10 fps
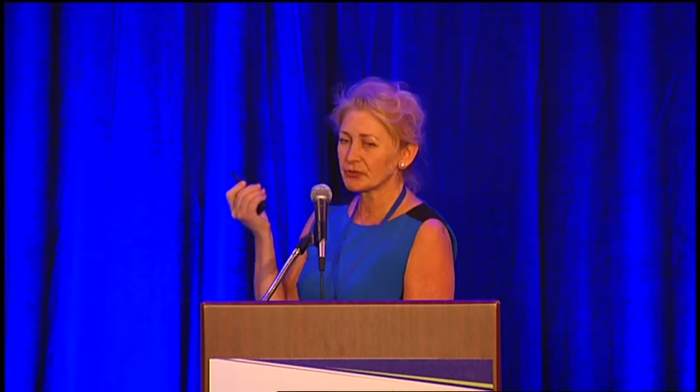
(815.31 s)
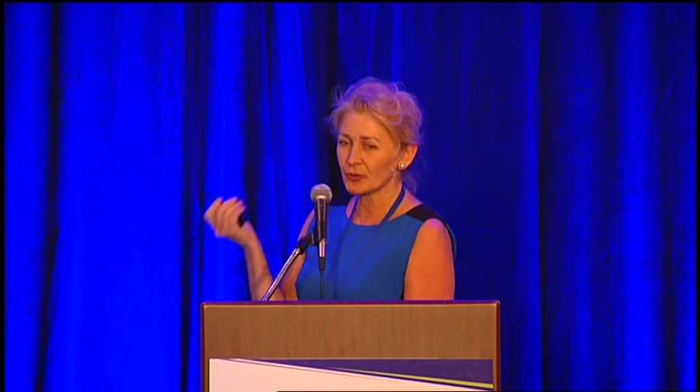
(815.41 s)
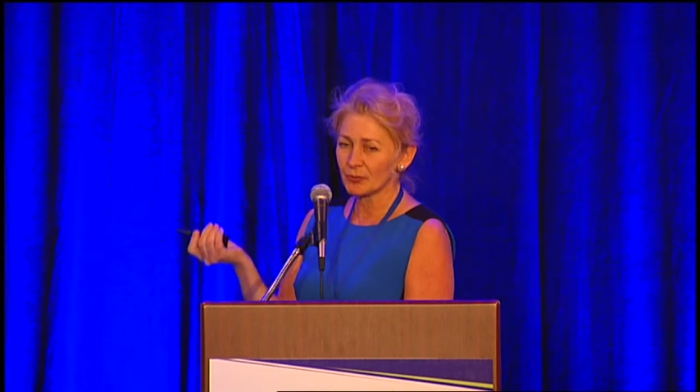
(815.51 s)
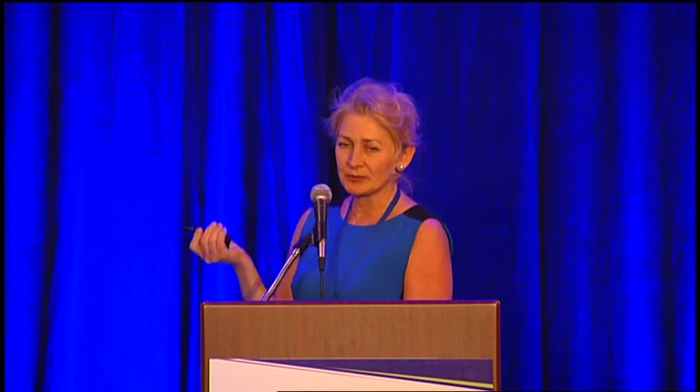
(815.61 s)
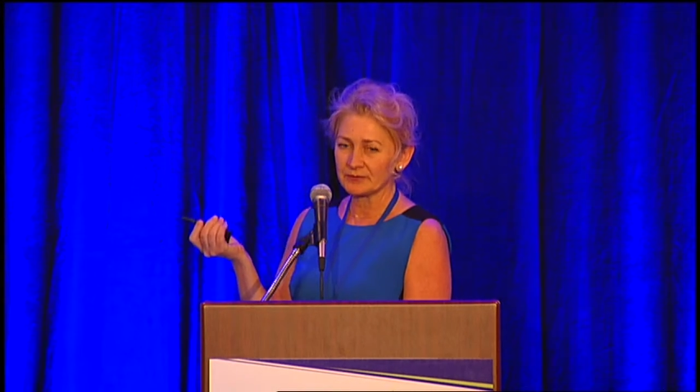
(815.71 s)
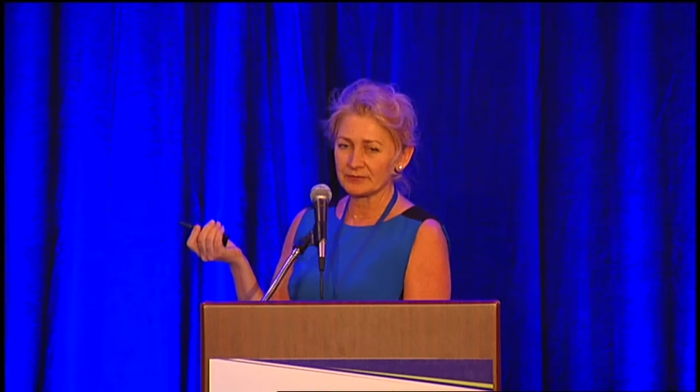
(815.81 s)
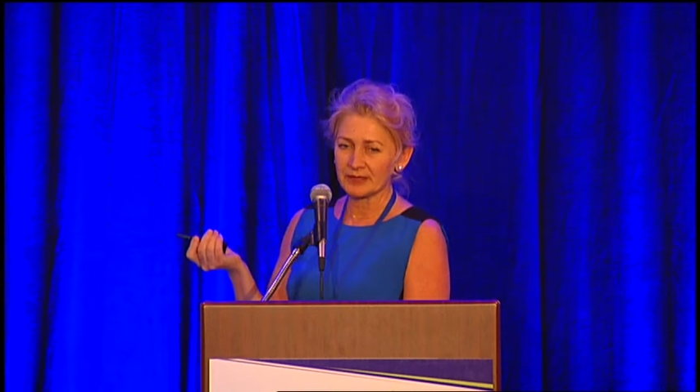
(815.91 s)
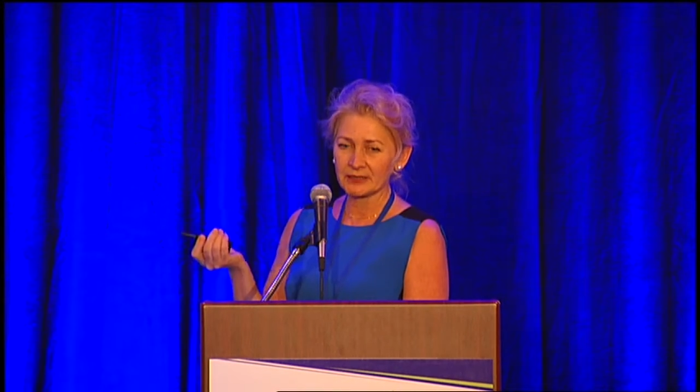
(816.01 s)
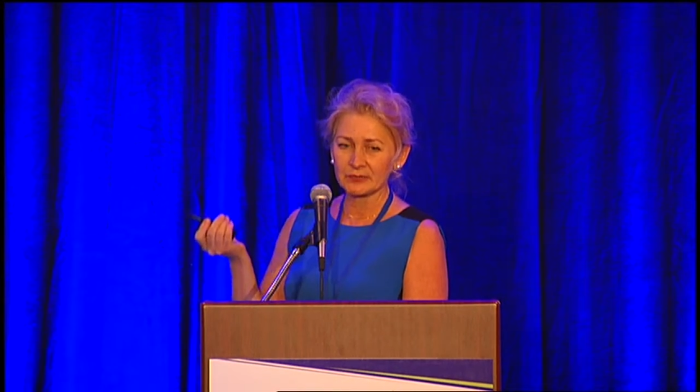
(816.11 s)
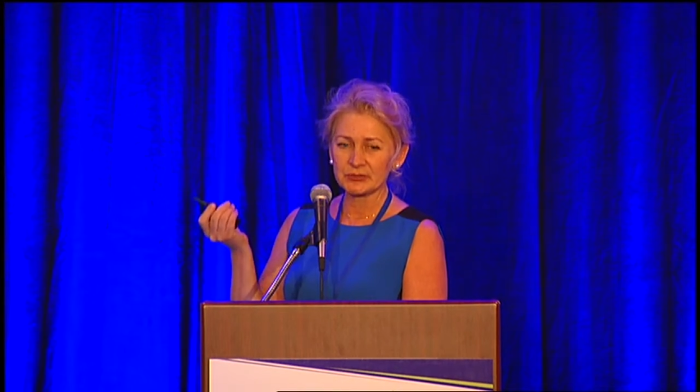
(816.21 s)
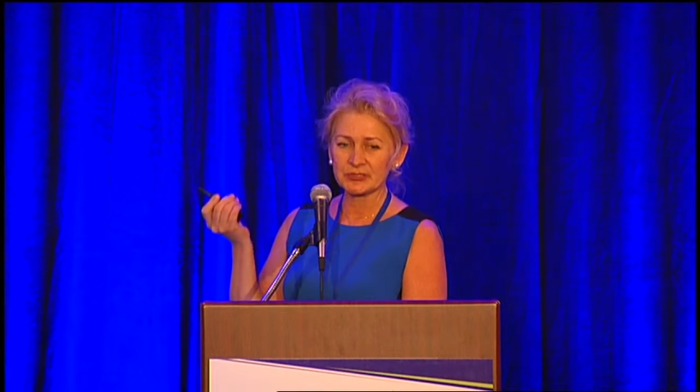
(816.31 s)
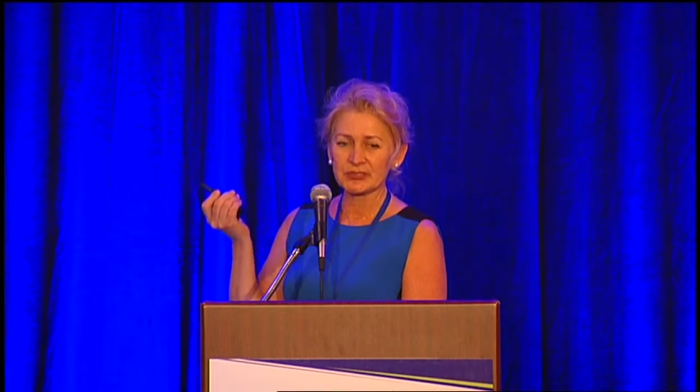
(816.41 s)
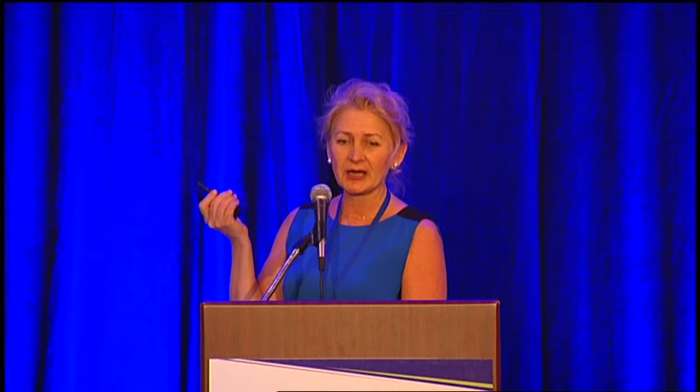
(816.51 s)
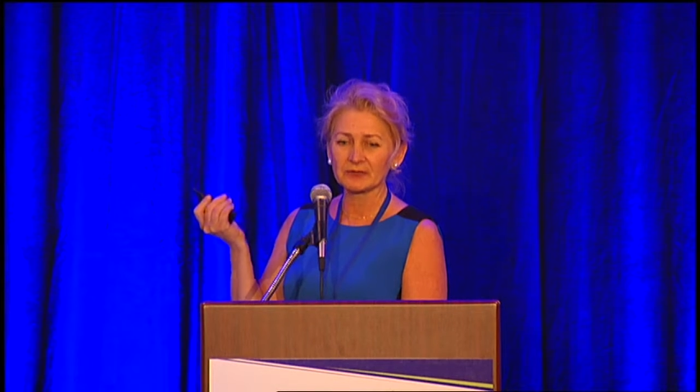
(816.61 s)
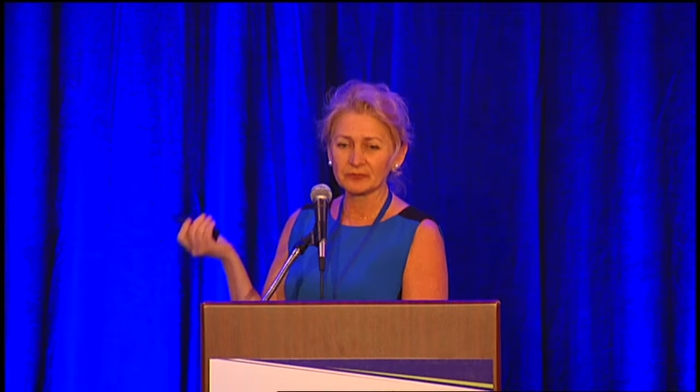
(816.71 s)
the common effect, which
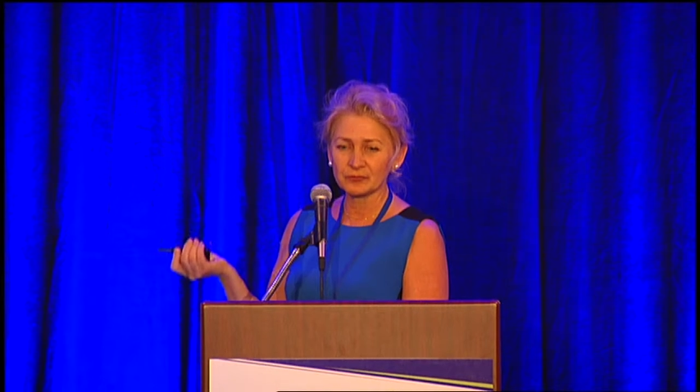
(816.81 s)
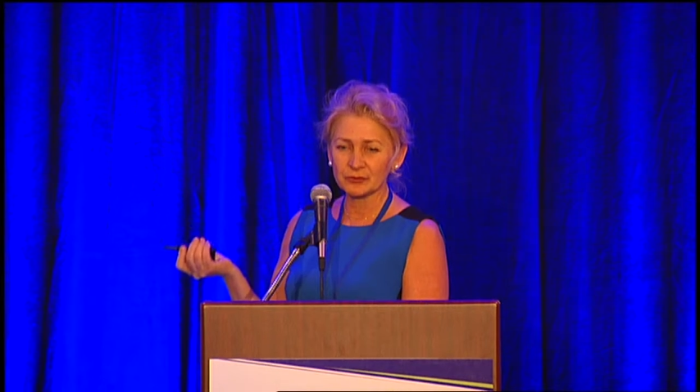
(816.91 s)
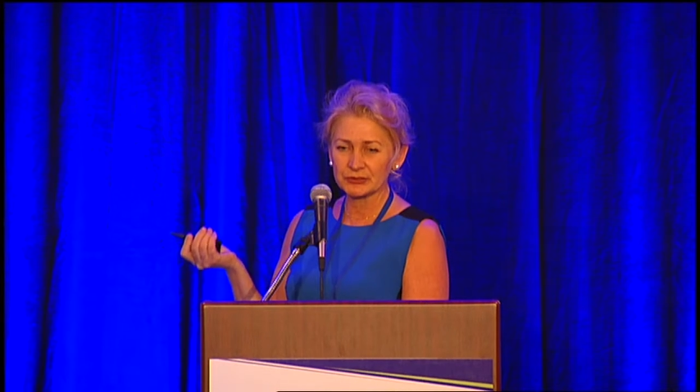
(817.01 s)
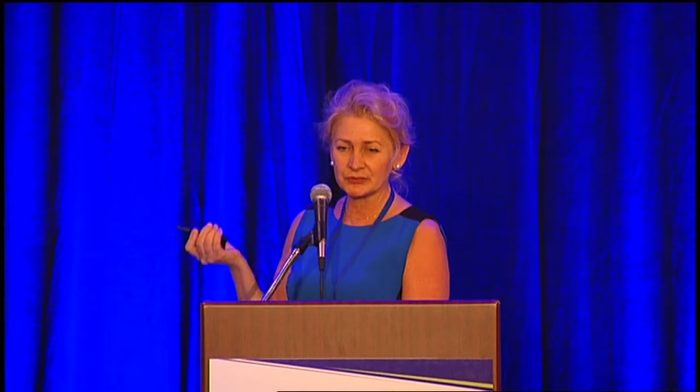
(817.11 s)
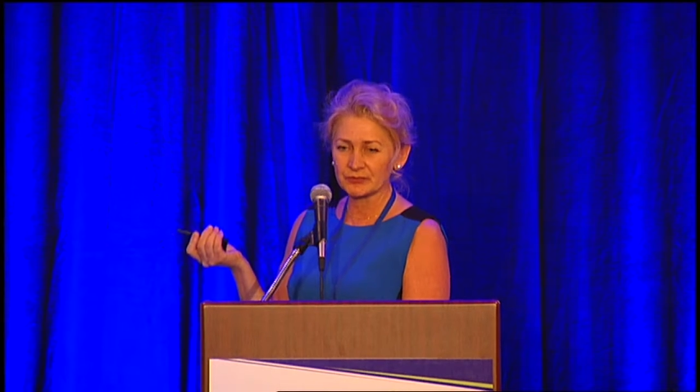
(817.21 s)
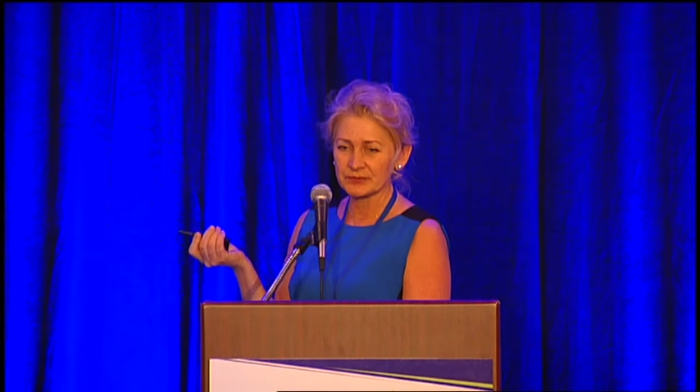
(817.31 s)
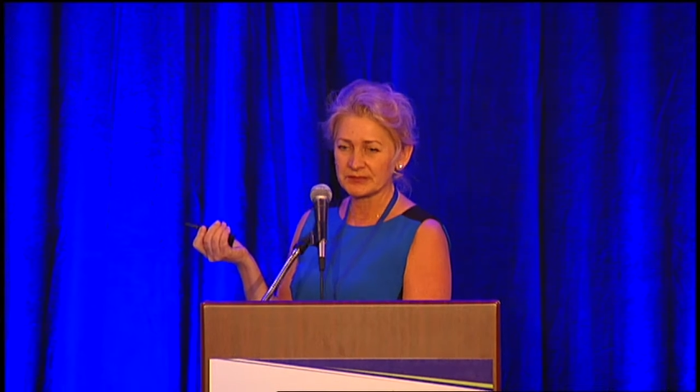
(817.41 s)
is unfolding of